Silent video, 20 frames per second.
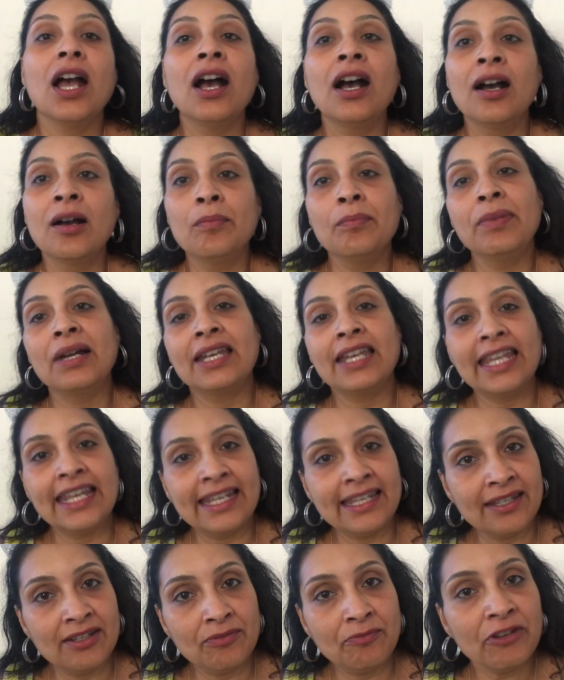but
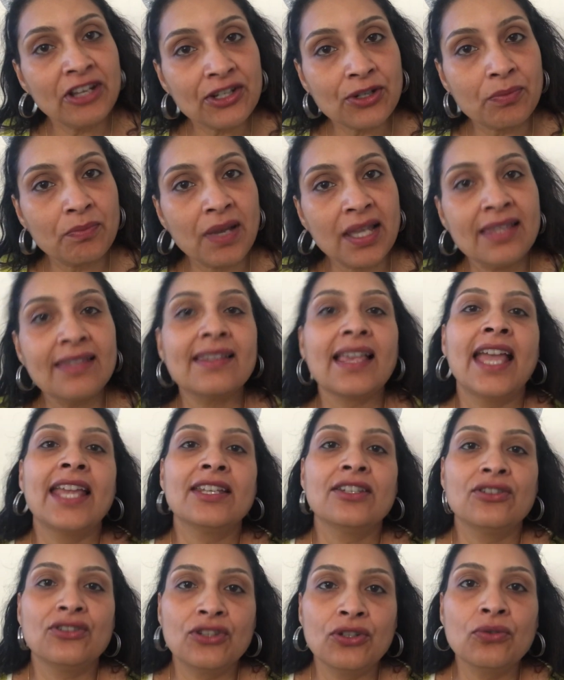in winter months,
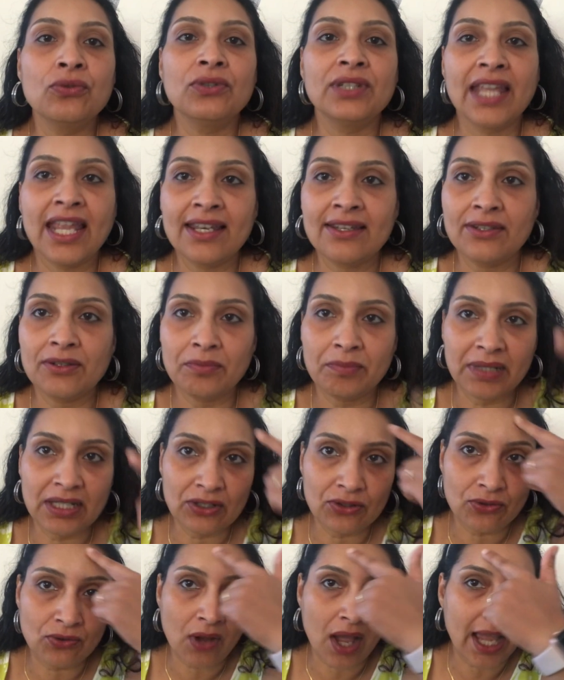I do tend to be
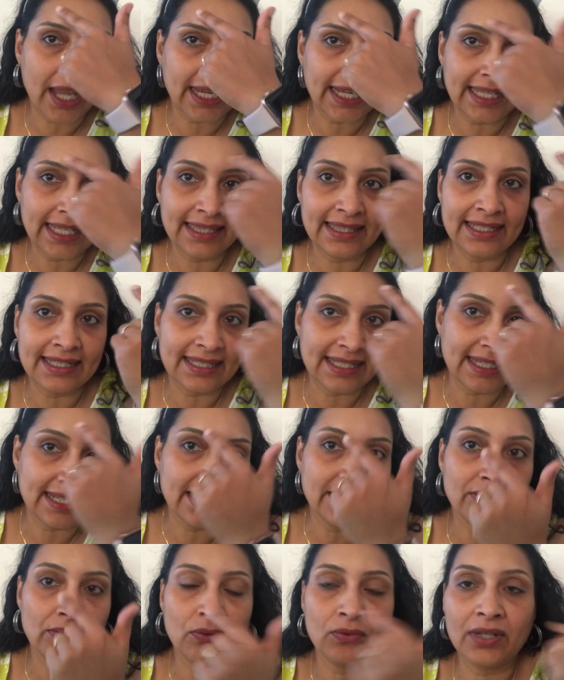dry in the
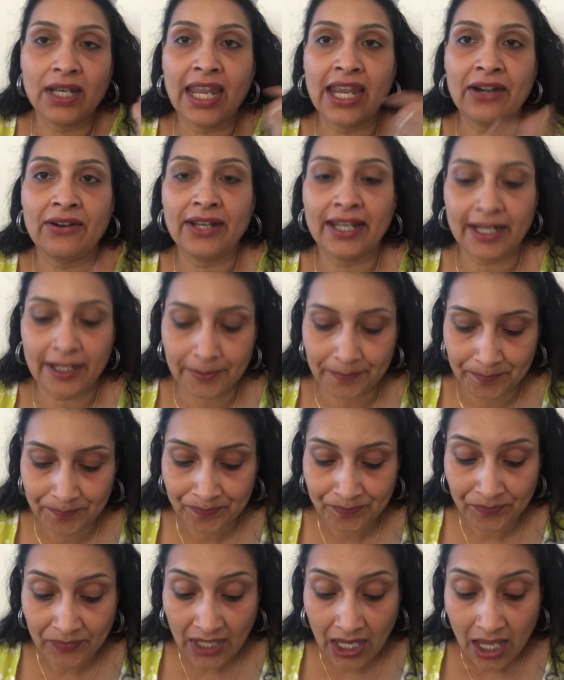T-zone area.
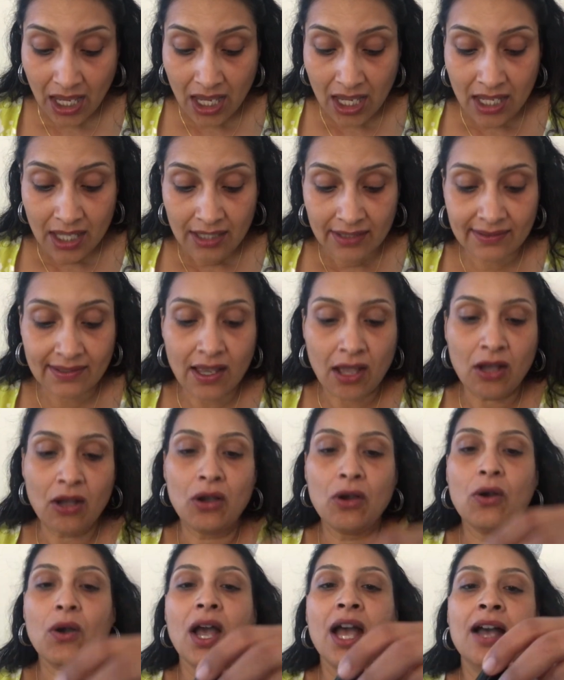
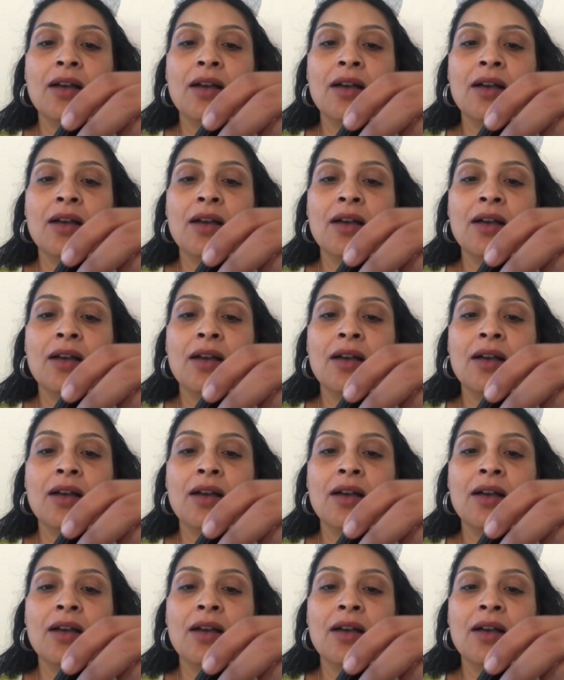So